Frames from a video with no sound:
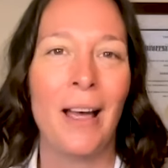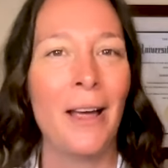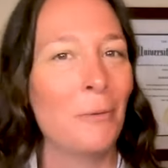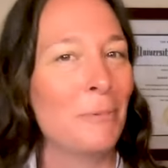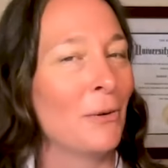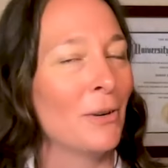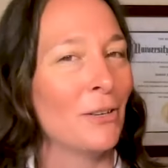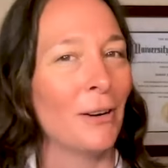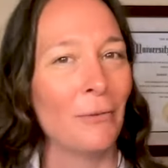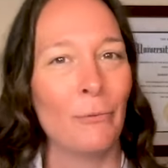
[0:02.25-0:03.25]
I hope you are
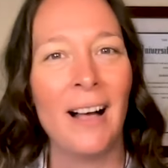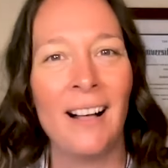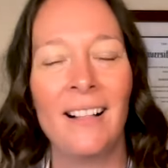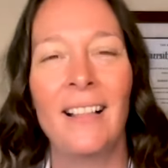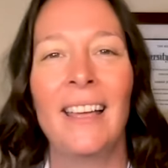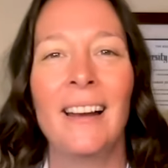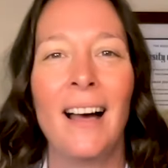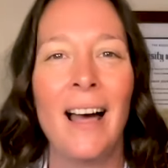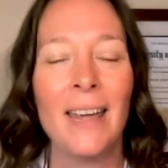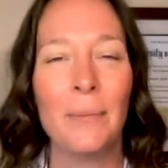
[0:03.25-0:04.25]
doing well, and
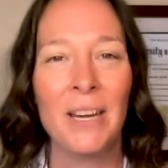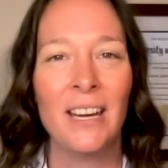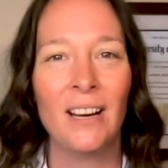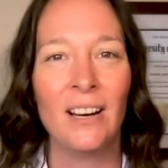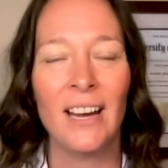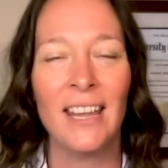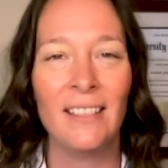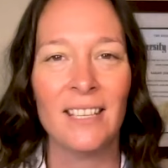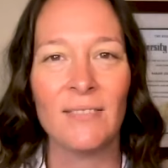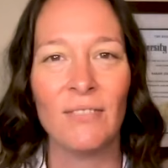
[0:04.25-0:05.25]
I am here
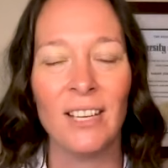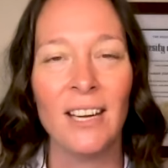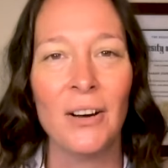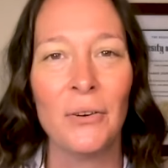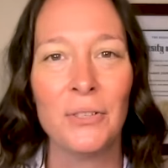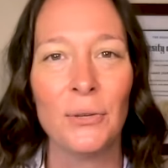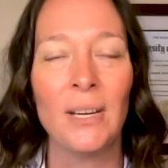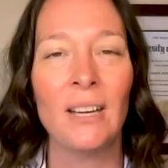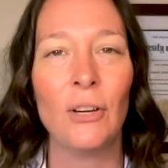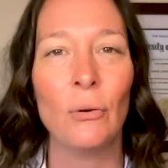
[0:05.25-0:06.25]
in this video to
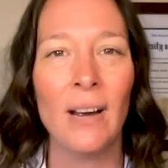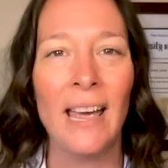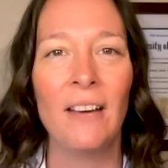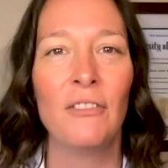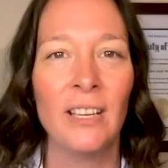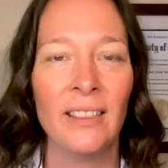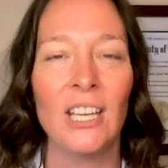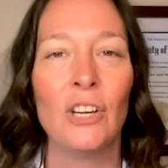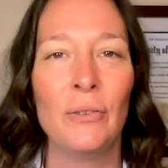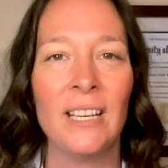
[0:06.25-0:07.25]
give you
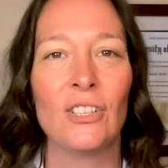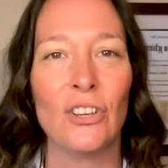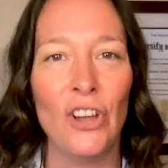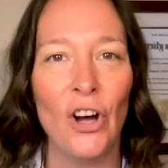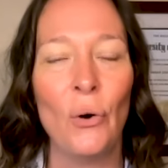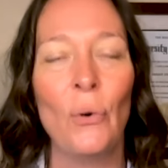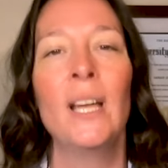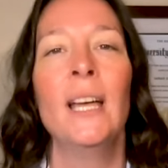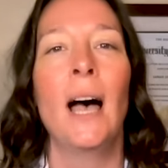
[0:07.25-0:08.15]
everything you need to know